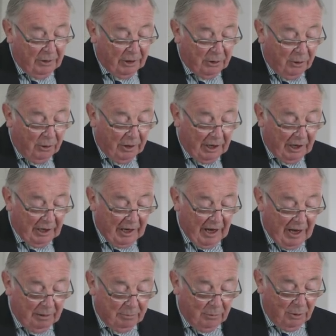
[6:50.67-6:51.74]
recalling
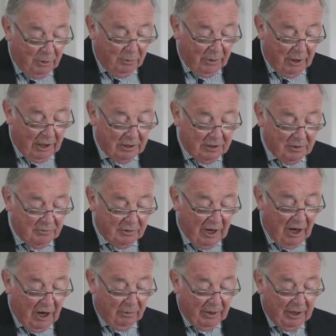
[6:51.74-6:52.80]
again more words
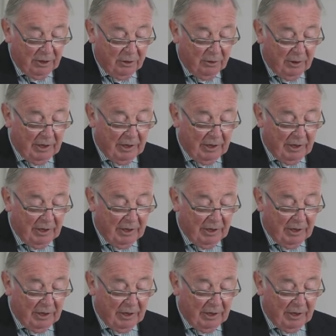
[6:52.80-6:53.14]
of Darwin,